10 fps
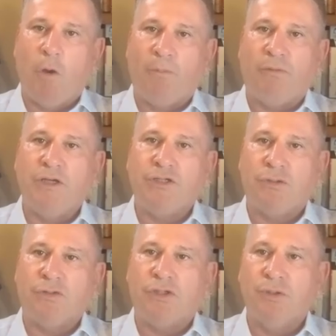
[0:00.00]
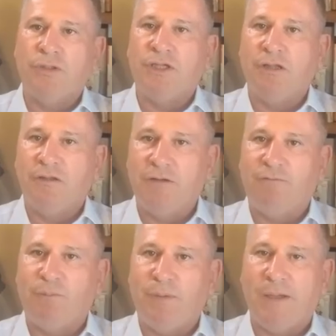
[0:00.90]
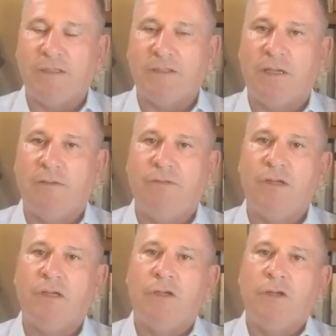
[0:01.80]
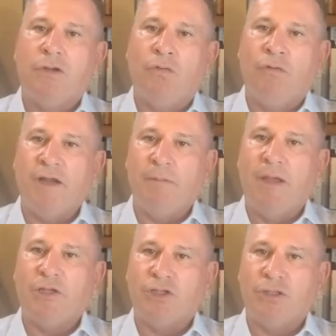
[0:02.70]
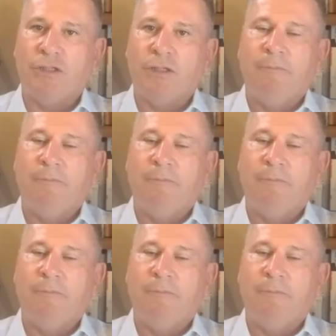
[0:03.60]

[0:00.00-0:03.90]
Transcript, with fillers: operational tours in the different places I've already mentioned.